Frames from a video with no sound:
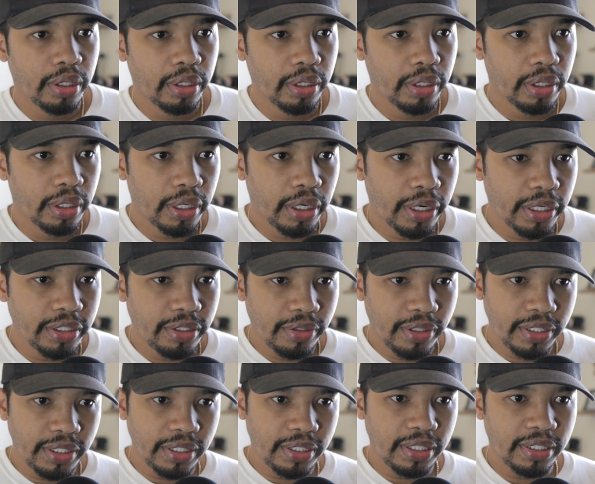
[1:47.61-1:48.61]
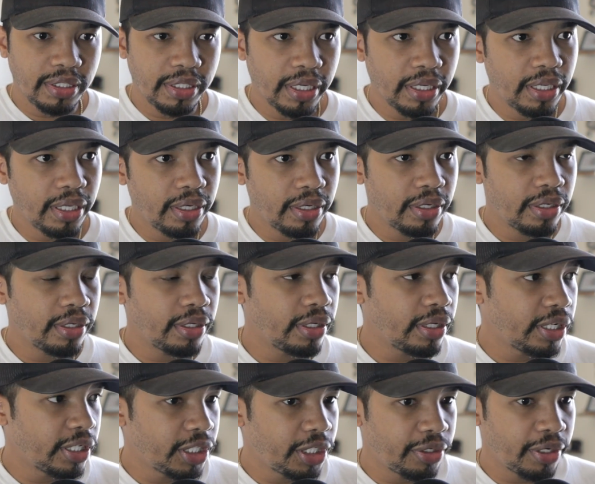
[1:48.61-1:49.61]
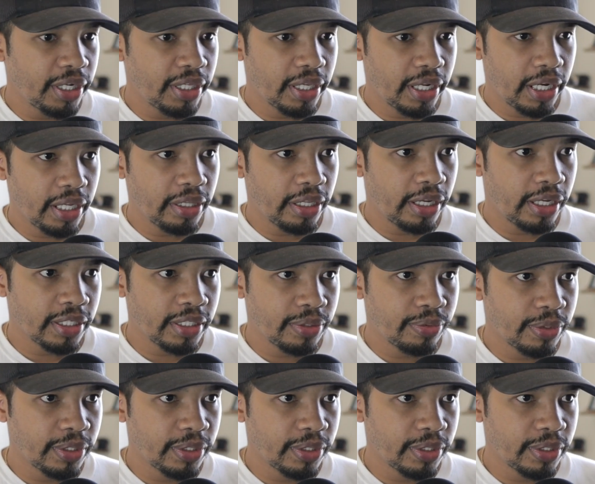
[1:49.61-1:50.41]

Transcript: All right, so this is the second trade that I lost,